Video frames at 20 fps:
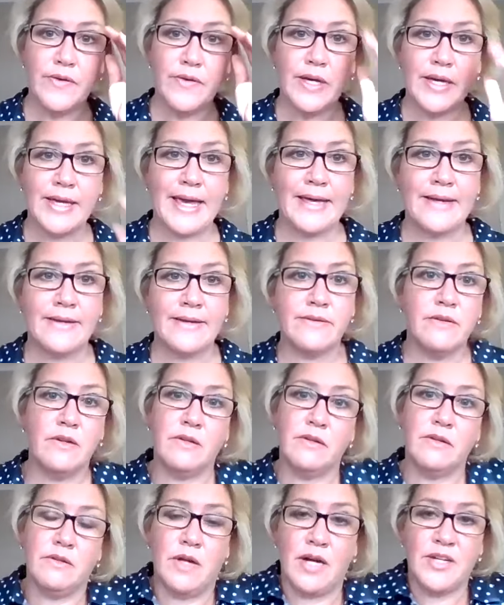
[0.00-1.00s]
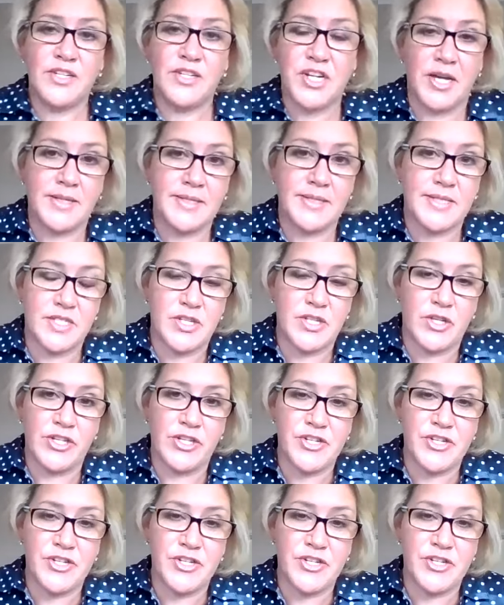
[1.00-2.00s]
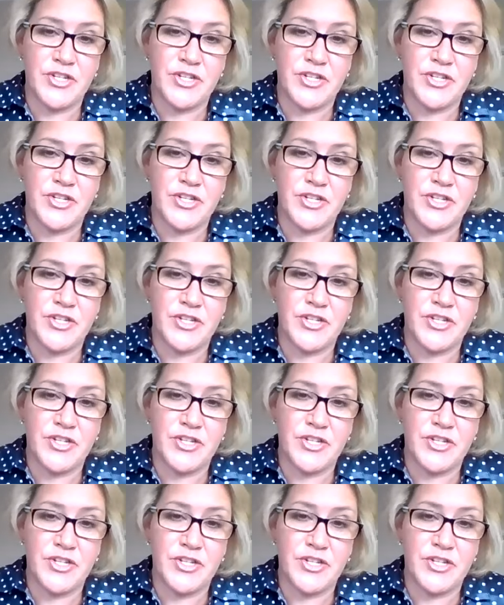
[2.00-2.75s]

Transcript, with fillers: and get a chance at tertiary education.